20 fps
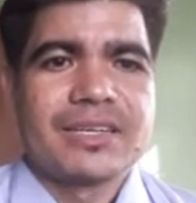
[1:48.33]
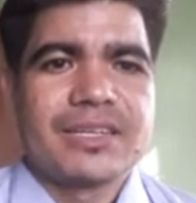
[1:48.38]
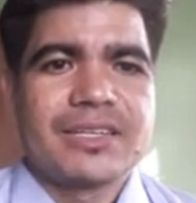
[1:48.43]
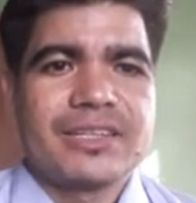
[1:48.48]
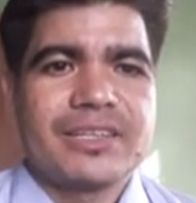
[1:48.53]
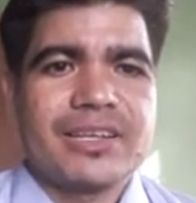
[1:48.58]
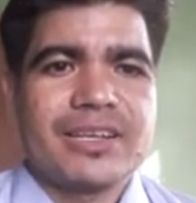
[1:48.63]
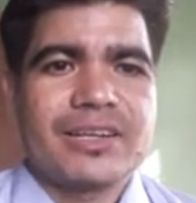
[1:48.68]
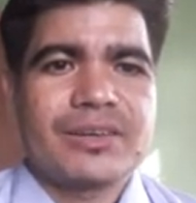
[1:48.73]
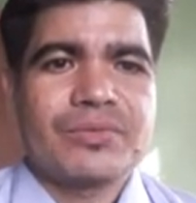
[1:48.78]

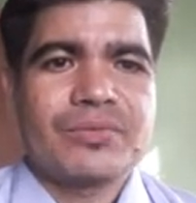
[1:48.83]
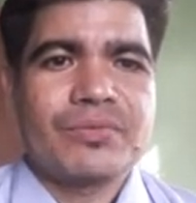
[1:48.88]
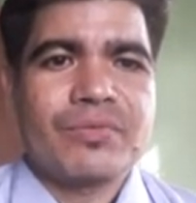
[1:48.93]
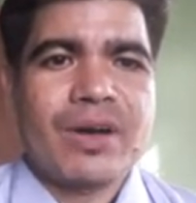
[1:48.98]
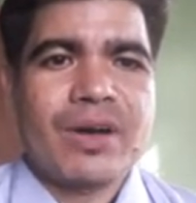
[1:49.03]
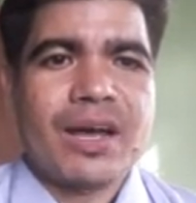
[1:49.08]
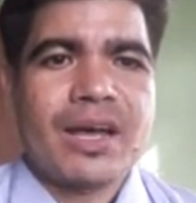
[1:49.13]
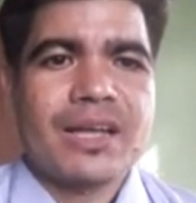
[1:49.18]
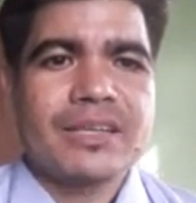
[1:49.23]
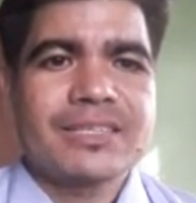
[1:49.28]
There
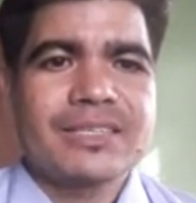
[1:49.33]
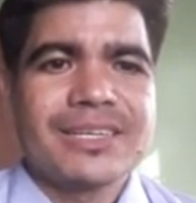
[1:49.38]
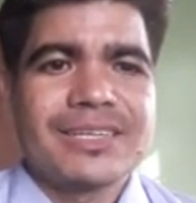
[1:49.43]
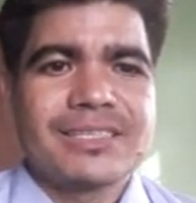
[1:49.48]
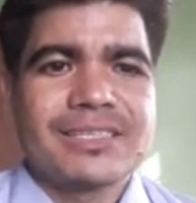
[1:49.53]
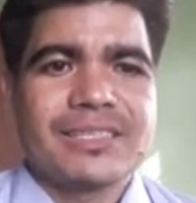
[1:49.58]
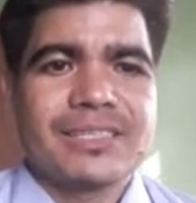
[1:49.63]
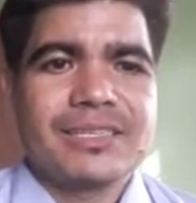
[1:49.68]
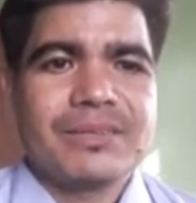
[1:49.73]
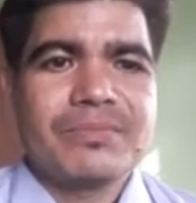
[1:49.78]
was
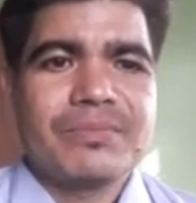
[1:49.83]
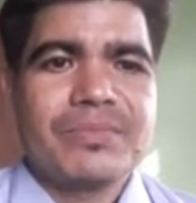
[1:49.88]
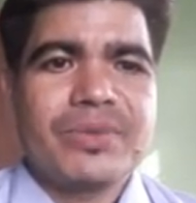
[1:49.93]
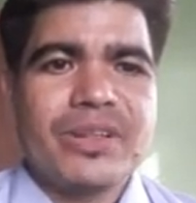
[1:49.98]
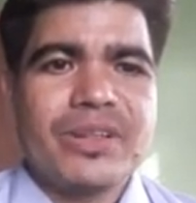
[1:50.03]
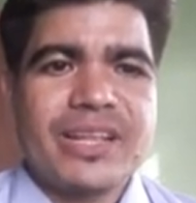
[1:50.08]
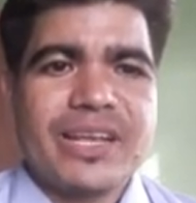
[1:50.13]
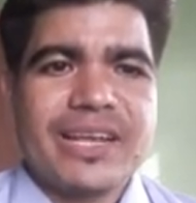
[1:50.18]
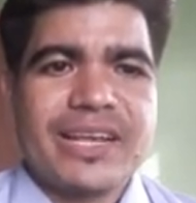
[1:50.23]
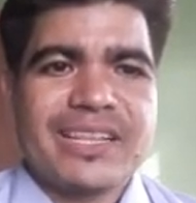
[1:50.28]
simple
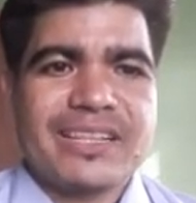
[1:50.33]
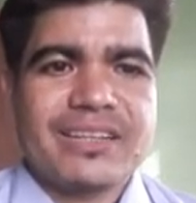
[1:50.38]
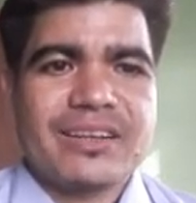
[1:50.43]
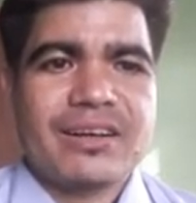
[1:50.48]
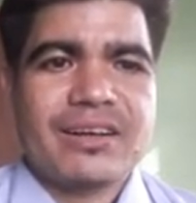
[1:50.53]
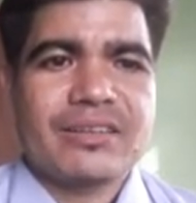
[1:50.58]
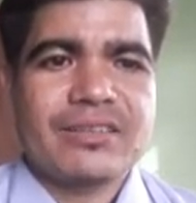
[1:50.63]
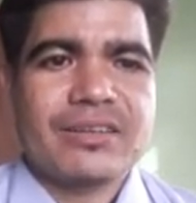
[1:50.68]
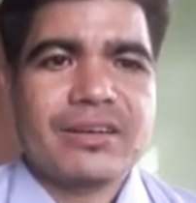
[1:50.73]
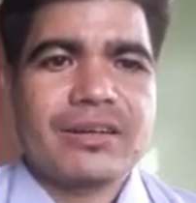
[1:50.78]
and
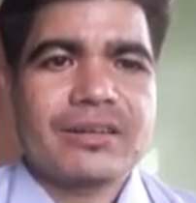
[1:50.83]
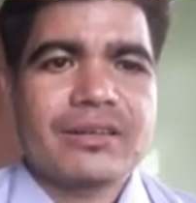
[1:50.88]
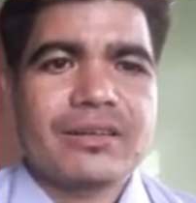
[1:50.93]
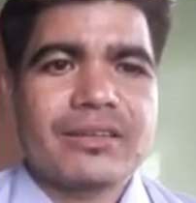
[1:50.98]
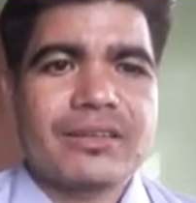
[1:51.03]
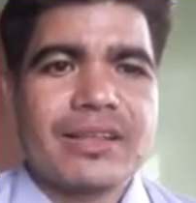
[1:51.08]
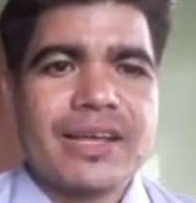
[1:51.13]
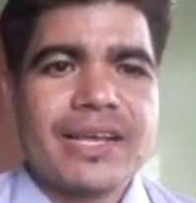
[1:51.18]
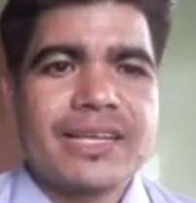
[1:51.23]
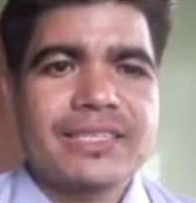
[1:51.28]

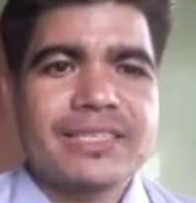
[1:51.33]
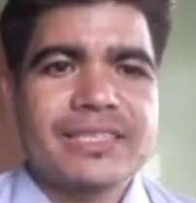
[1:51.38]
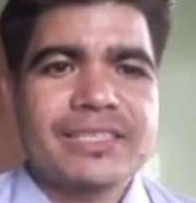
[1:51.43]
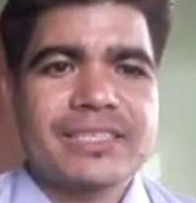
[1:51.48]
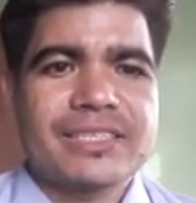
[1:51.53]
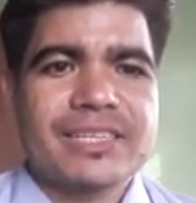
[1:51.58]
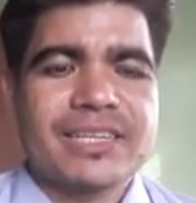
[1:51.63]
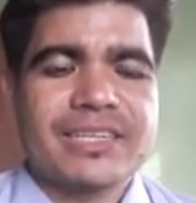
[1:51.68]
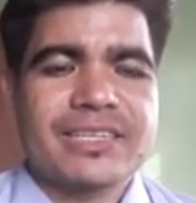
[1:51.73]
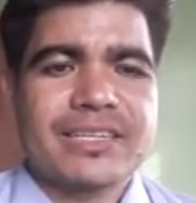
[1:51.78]
unorganized
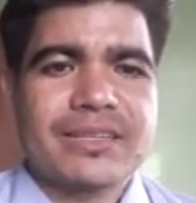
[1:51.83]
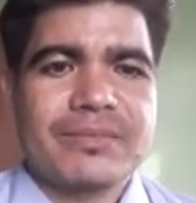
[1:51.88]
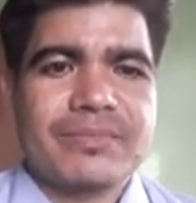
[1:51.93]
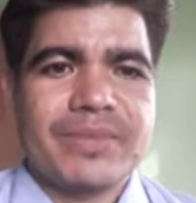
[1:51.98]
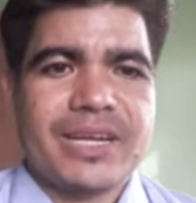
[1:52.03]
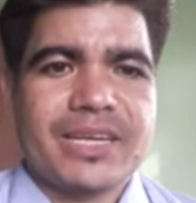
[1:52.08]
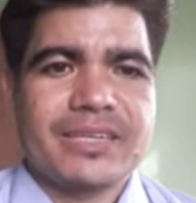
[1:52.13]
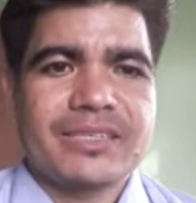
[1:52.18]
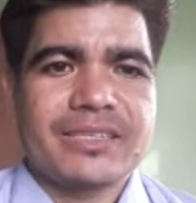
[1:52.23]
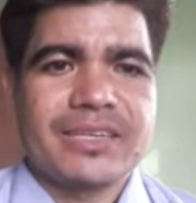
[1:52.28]

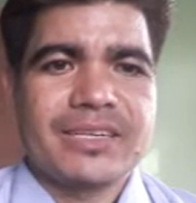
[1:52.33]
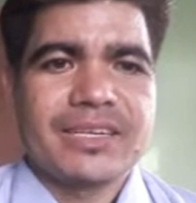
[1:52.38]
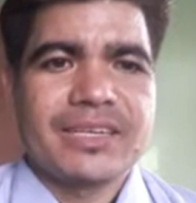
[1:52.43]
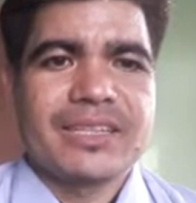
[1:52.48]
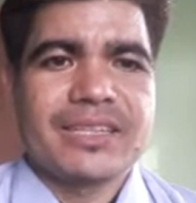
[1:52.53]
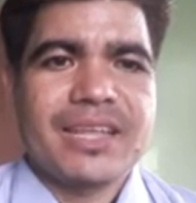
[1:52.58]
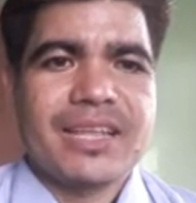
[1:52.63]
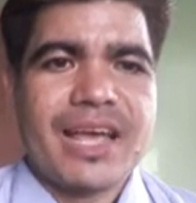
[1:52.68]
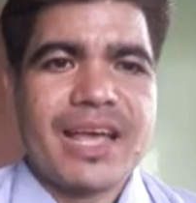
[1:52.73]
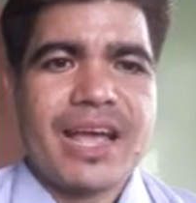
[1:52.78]
settlement.
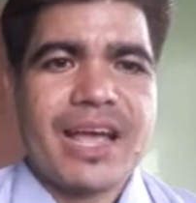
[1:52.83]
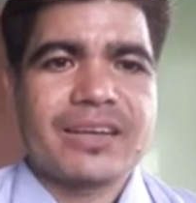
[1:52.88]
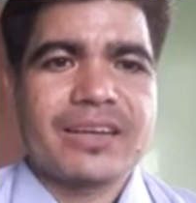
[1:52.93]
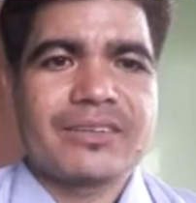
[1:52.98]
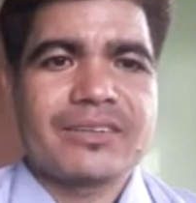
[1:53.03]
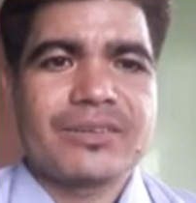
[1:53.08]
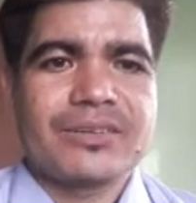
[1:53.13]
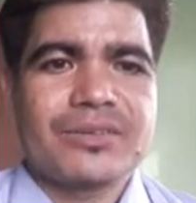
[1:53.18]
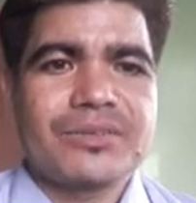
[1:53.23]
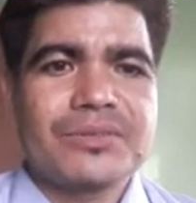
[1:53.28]
They had
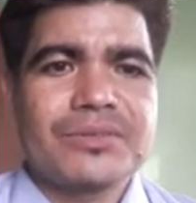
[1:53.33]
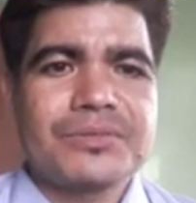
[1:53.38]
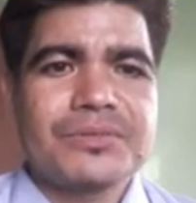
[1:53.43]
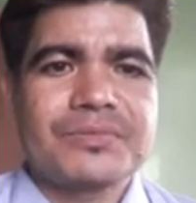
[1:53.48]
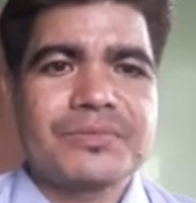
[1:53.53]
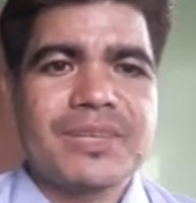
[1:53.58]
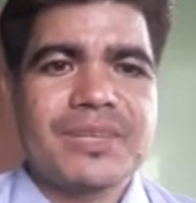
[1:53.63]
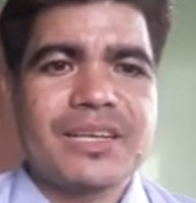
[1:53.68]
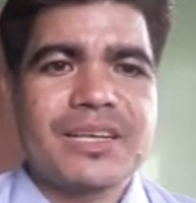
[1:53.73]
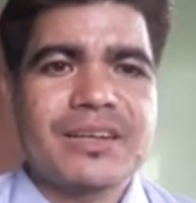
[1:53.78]

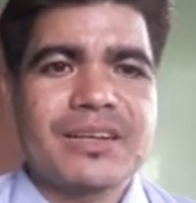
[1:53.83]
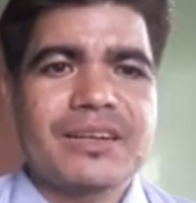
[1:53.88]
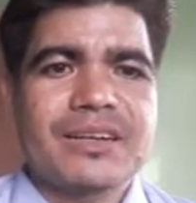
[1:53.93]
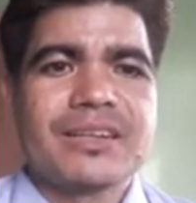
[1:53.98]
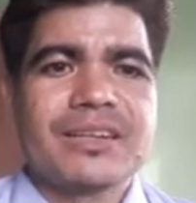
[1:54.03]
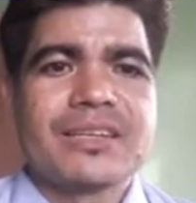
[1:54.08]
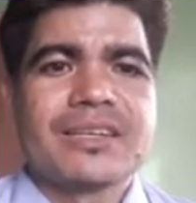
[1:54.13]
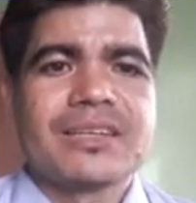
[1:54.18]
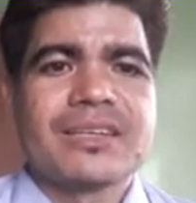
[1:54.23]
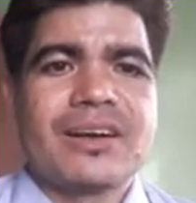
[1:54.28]
their
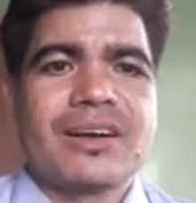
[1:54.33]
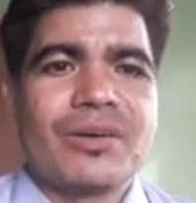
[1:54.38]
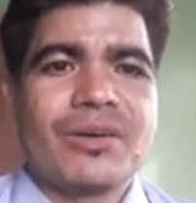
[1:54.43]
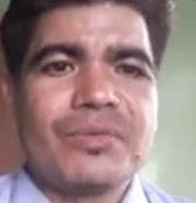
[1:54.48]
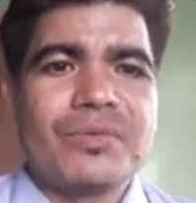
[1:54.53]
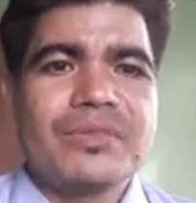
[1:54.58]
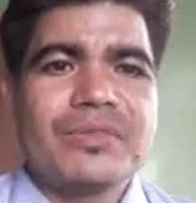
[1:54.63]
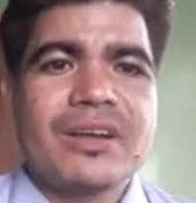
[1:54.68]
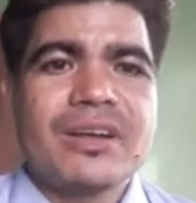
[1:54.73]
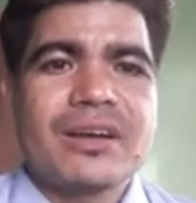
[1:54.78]

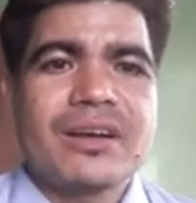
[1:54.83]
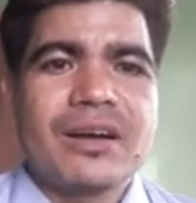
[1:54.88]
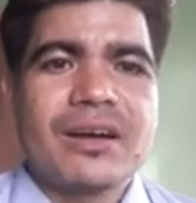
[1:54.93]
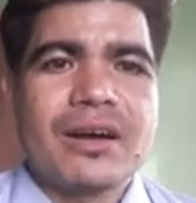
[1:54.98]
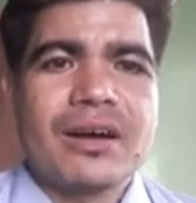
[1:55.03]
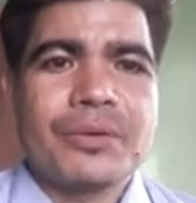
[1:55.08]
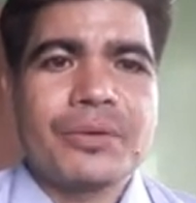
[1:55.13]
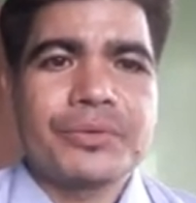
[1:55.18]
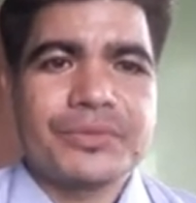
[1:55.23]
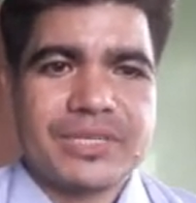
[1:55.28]
own
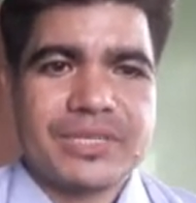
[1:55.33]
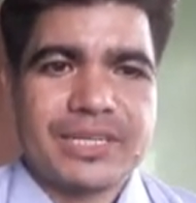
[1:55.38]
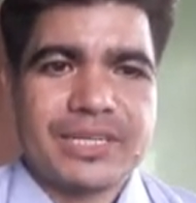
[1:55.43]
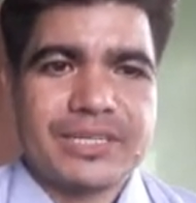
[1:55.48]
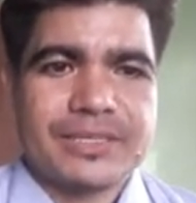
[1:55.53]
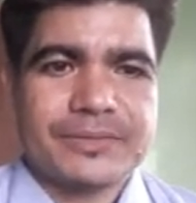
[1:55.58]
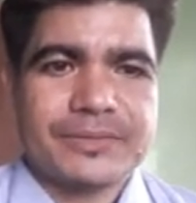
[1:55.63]
houses